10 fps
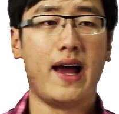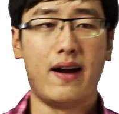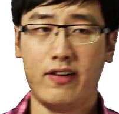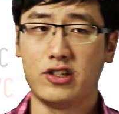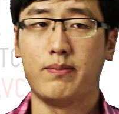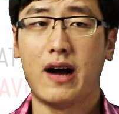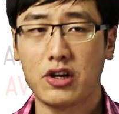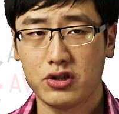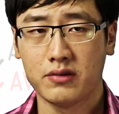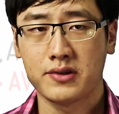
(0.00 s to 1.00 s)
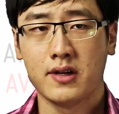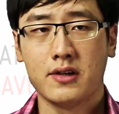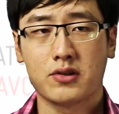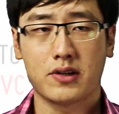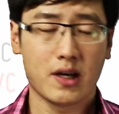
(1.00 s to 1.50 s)
average and marginals?
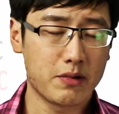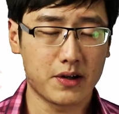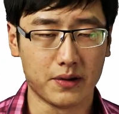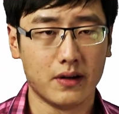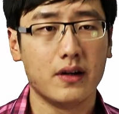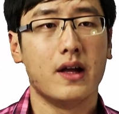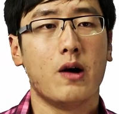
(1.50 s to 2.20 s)
So here we go.